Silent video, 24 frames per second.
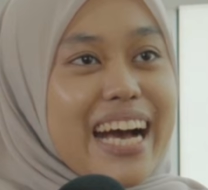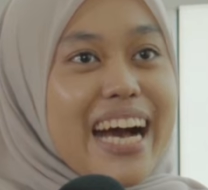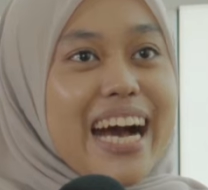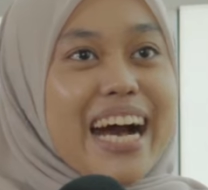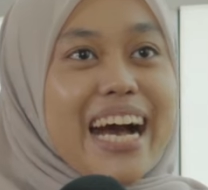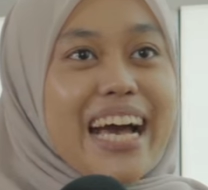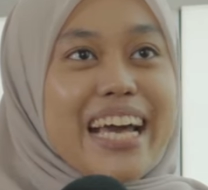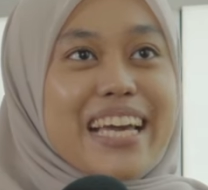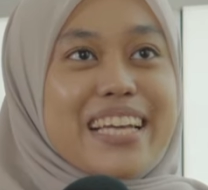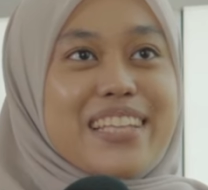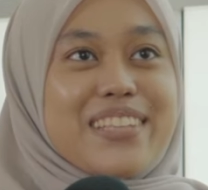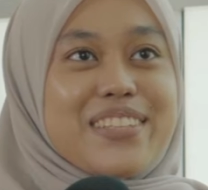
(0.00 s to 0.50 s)

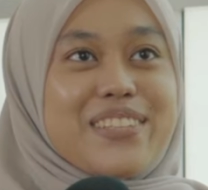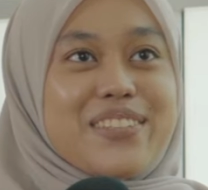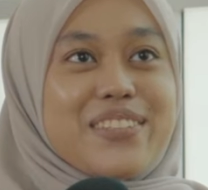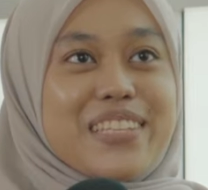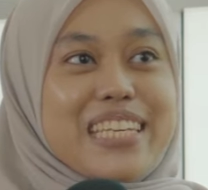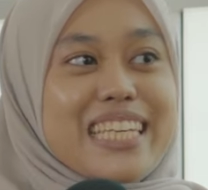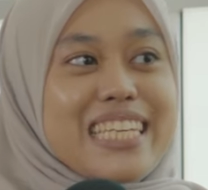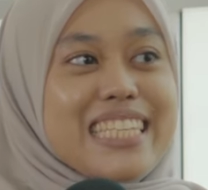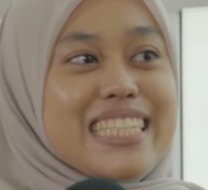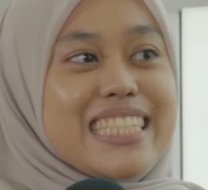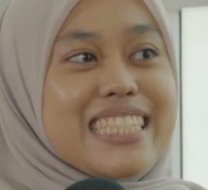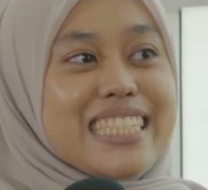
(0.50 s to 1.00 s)
I took
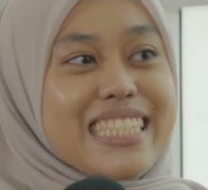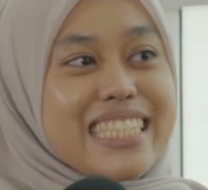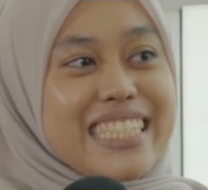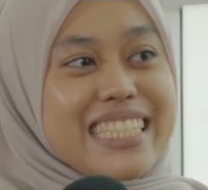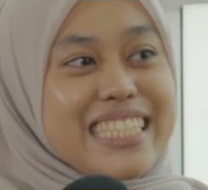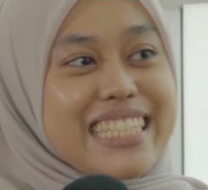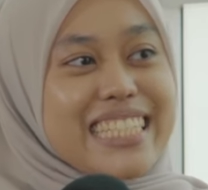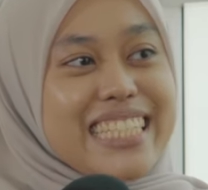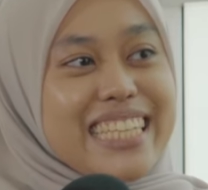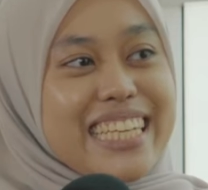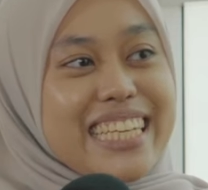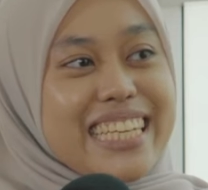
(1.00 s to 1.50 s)

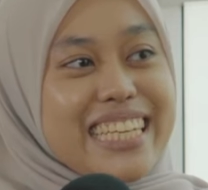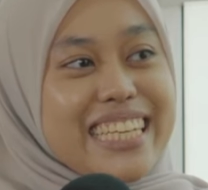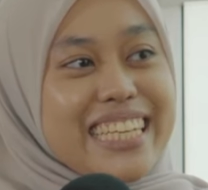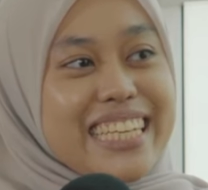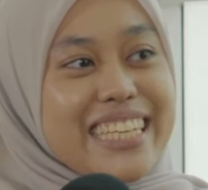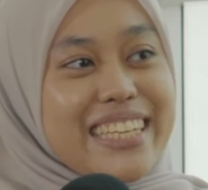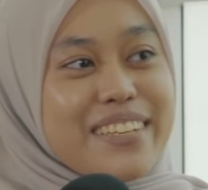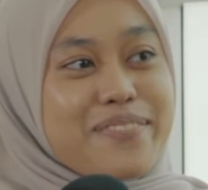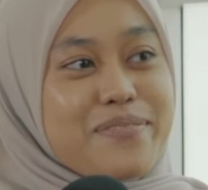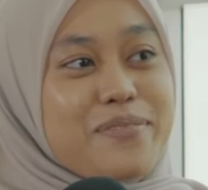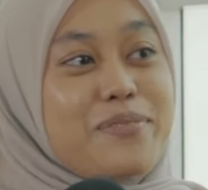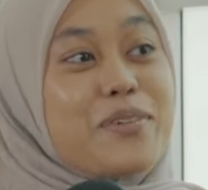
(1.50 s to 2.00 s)

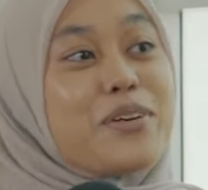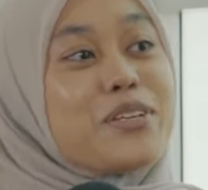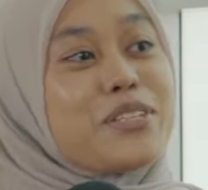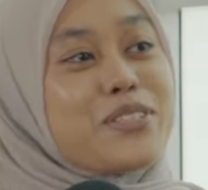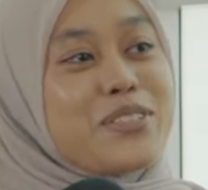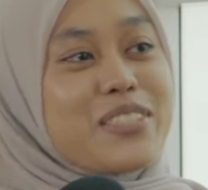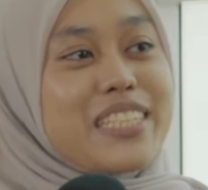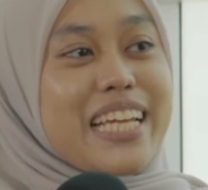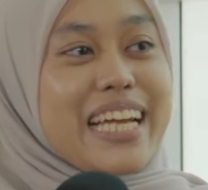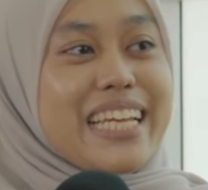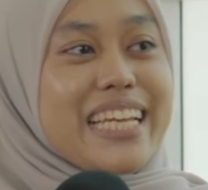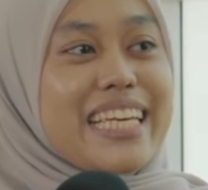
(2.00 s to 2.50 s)
engineering, more
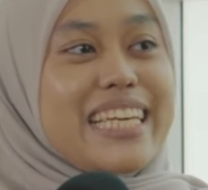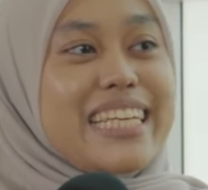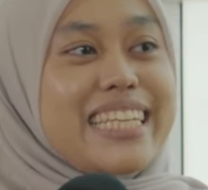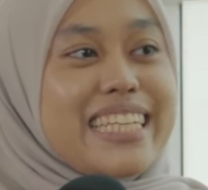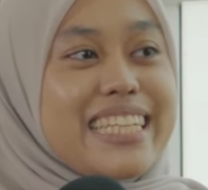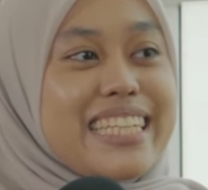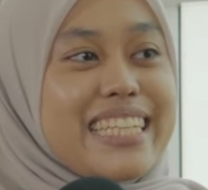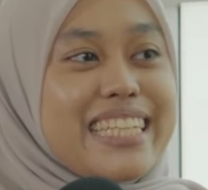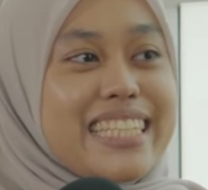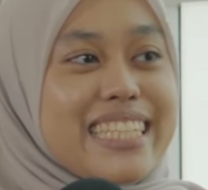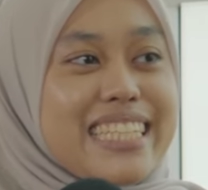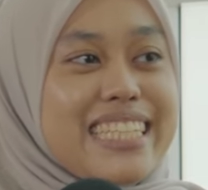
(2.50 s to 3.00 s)
to
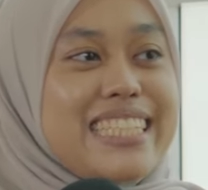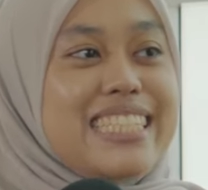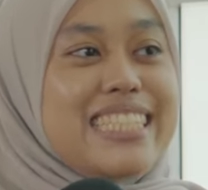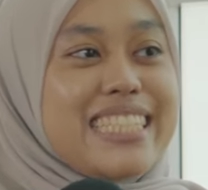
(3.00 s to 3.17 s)
technical engineering.